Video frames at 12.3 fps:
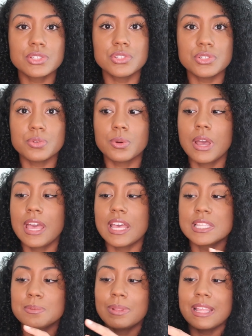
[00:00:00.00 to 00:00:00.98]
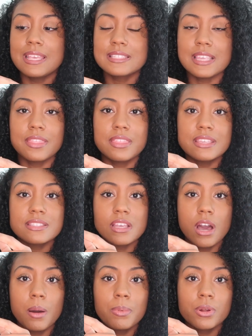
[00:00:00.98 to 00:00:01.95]
to do is place this
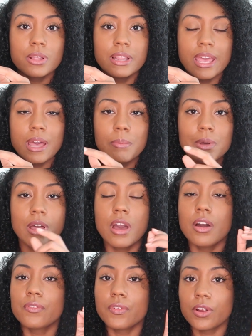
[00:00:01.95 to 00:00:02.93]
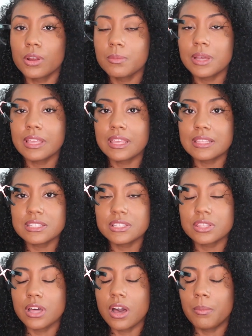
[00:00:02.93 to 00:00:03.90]
upper clamp firm
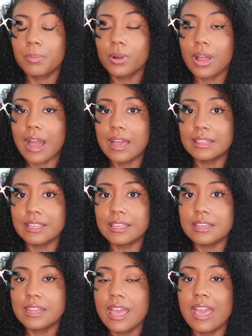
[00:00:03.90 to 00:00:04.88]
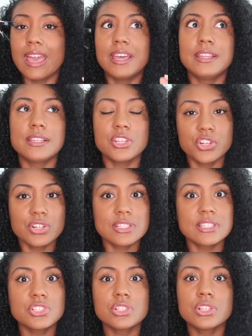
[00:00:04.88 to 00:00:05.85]
against the upper eyelid and you're
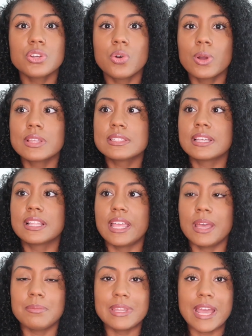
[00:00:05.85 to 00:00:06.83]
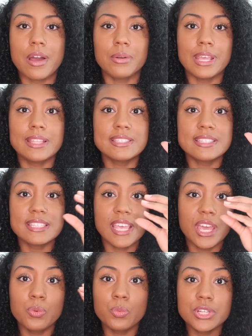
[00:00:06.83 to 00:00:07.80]
essentially going to clamp down and
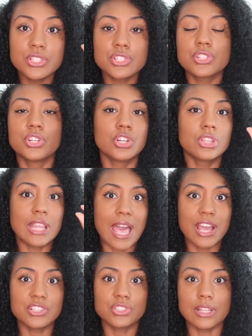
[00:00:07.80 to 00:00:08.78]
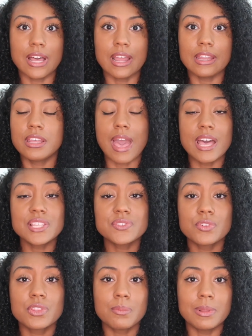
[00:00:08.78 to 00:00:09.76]
sandwich your lash line. As
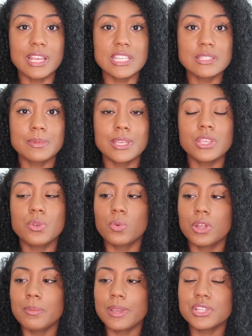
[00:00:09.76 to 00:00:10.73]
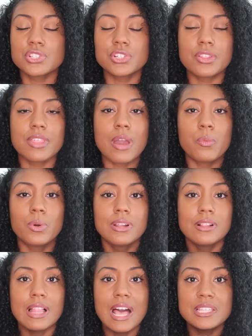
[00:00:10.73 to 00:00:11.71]
for the placement, you wanna make sure that when
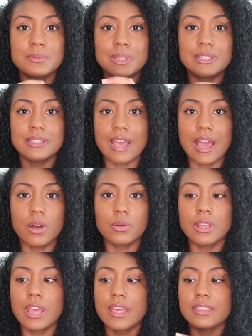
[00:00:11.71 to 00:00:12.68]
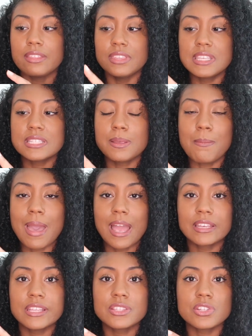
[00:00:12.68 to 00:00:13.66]
clasping down that these
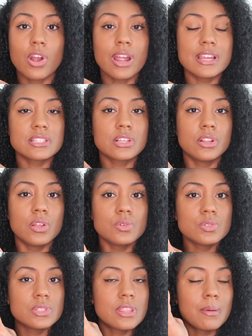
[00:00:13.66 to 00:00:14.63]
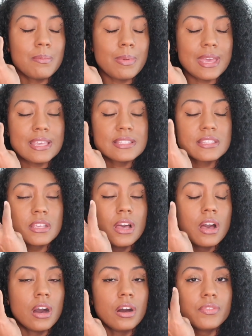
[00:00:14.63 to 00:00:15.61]
magnets are as close to the base
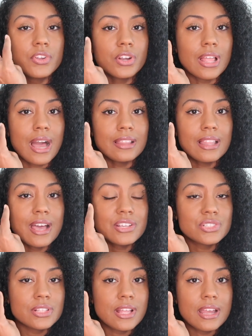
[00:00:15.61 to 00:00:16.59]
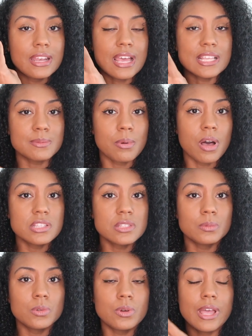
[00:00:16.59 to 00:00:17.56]
of your eyelash line as
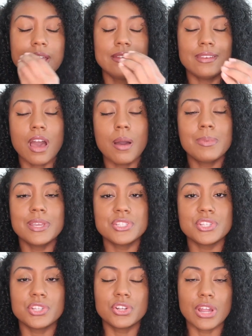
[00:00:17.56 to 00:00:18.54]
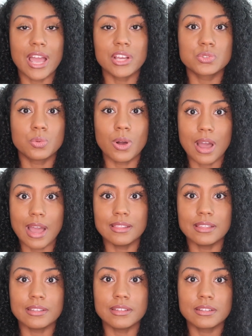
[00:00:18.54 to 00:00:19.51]
possible and not pinching your actual
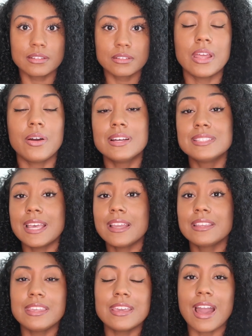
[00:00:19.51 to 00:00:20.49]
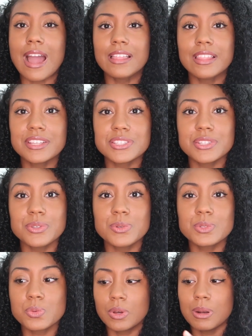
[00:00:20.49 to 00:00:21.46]
eyelid. Now a technique I like to
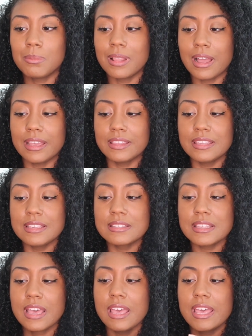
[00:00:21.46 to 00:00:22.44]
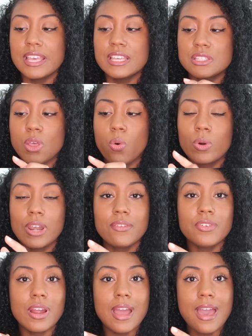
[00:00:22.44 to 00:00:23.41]
use when applying these is
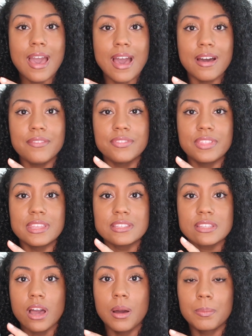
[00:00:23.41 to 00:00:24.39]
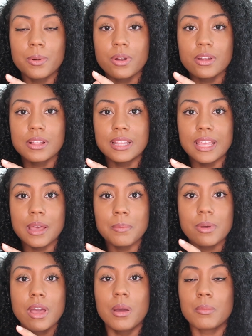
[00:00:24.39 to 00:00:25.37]
whenever I have this upper
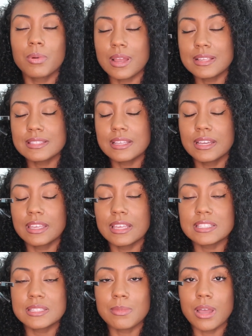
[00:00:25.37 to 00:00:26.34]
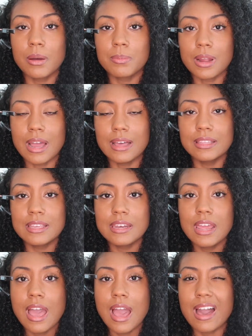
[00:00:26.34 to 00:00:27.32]
clamp pressed against my upper
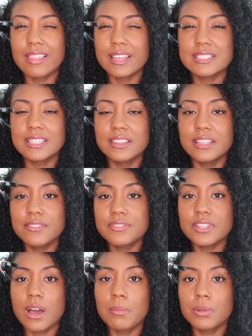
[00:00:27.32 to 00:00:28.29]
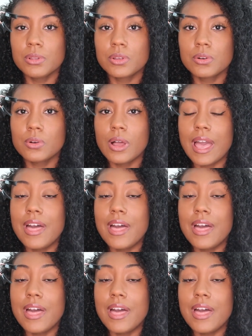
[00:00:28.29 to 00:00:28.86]
eyelid, I like to lift up a little